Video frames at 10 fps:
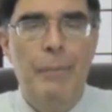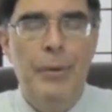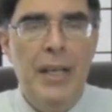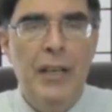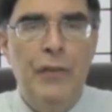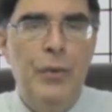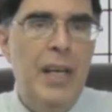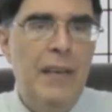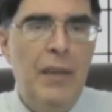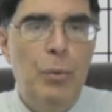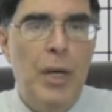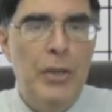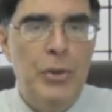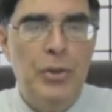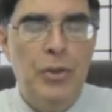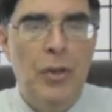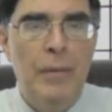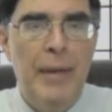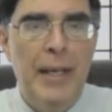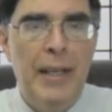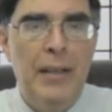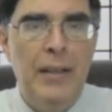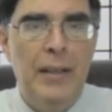Playing for Navy, Roger Staubach,